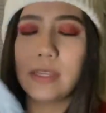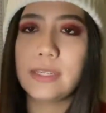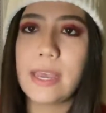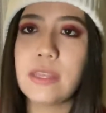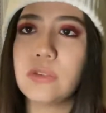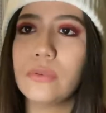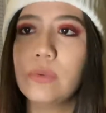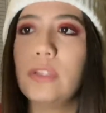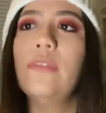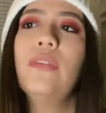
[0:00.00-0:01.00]
tassel,
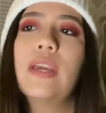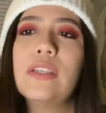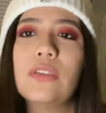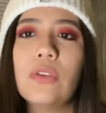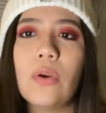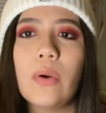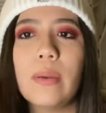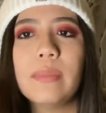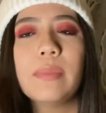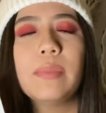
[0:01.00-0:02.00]
which if you guys know,
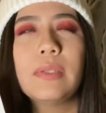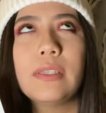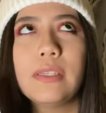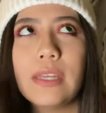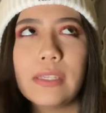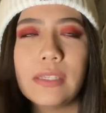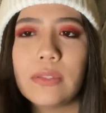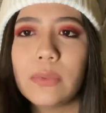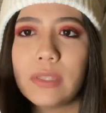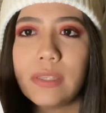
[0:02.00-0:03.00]
I'm obsessed
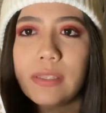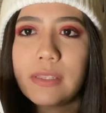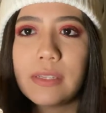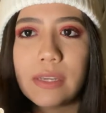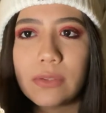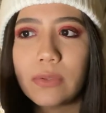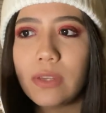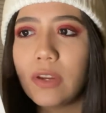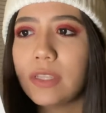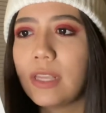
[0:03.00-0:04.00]
with these tassel
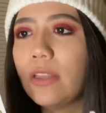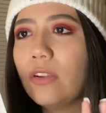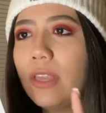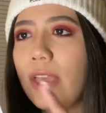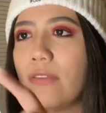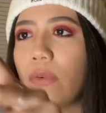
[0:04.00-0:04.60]
earrings. I literally have